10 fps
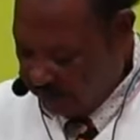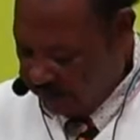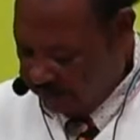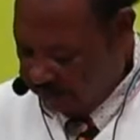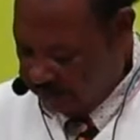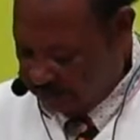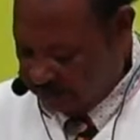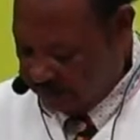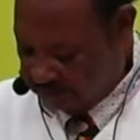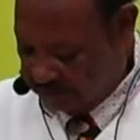but uh,
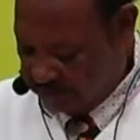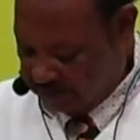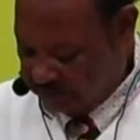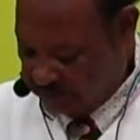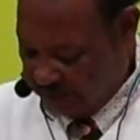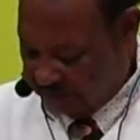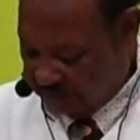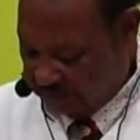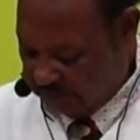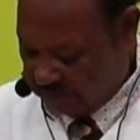so this would have
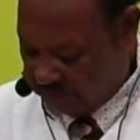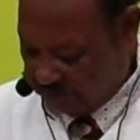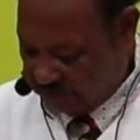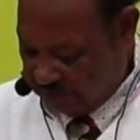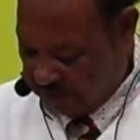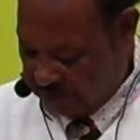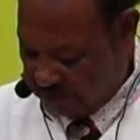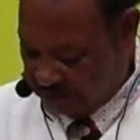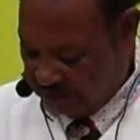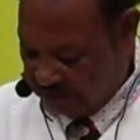to uh, simmer down
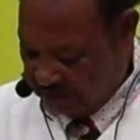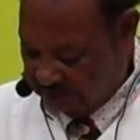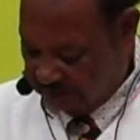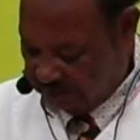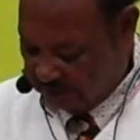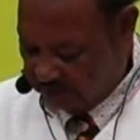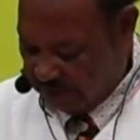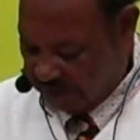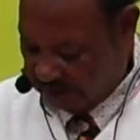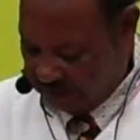for a
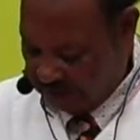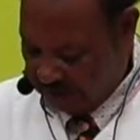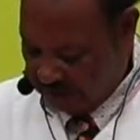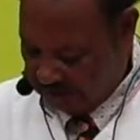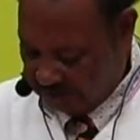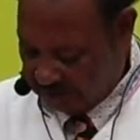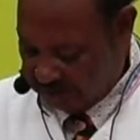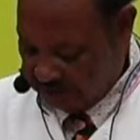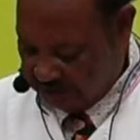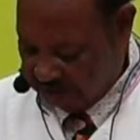while. But
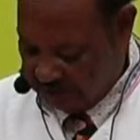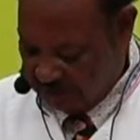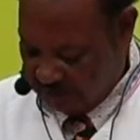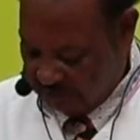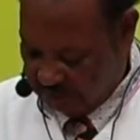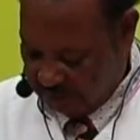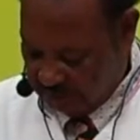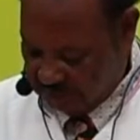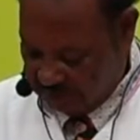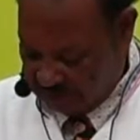uh, what I'm
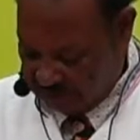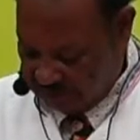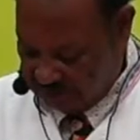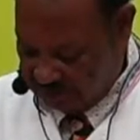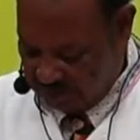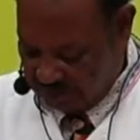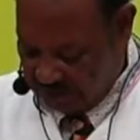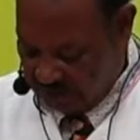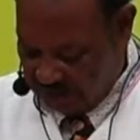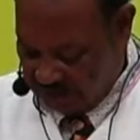going to do,
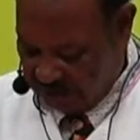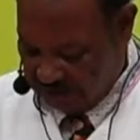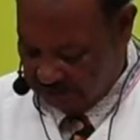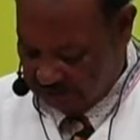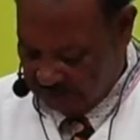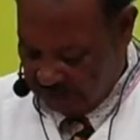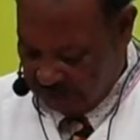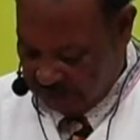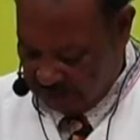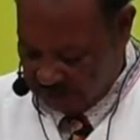um,
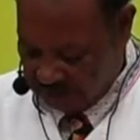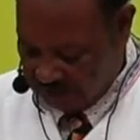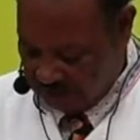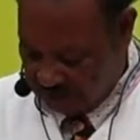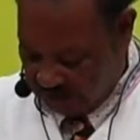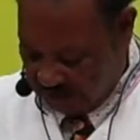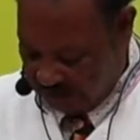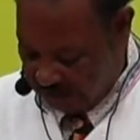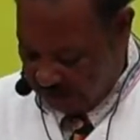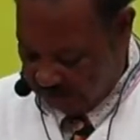just uh,